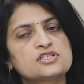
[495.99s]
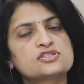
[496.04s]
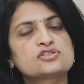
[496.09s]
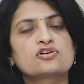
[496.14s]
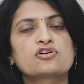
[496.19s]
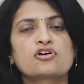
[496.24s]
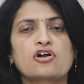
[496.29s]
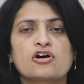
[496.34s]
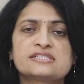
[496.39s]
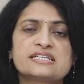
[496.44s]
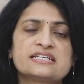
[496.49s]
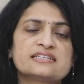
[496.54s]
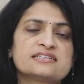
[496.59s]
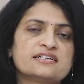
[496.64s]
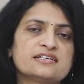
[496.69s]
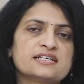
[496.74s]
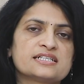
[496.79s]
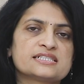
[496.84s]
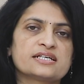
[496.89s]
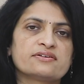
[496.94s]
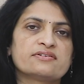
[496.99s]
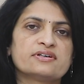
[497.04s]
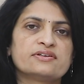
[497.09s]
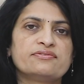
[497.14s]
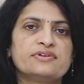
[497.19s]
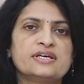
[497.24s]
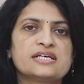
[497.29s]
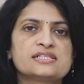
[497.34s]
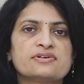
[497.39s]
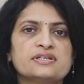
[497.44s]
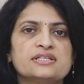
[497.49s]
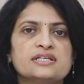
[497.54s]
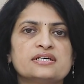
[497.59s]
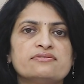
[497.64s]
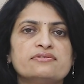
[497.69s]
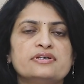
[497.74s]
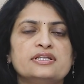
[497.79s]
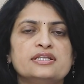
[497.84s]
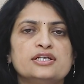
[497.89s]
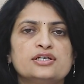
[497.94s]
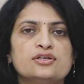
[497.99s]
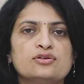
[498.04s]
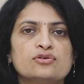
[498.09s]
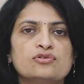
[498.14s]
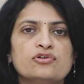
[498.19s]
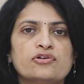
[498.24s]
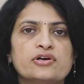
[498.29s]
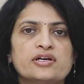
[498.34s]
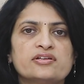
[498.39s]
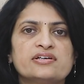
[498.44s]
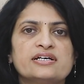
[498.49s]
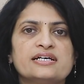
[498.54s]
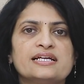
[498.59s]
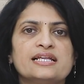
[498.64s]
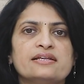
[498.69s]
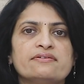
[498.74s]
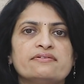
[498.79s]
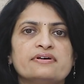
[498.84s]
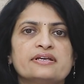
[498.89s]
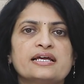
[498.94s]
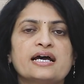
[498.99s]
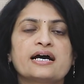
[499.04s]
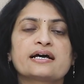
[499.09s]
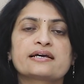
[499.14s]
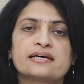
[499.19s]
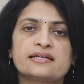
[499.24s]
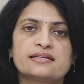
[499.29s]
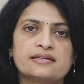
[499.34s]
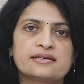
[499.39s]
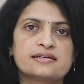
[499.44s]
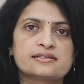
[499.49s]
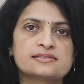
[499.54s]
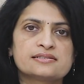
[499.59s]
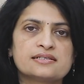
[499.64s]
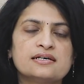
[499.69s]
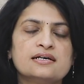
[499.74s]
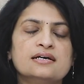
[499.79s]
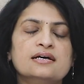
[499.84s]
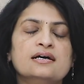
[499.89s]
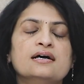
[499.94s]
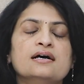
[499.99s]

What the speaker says: So crossing 37 weeks, whether we need to go ahead with the delivery, again there is a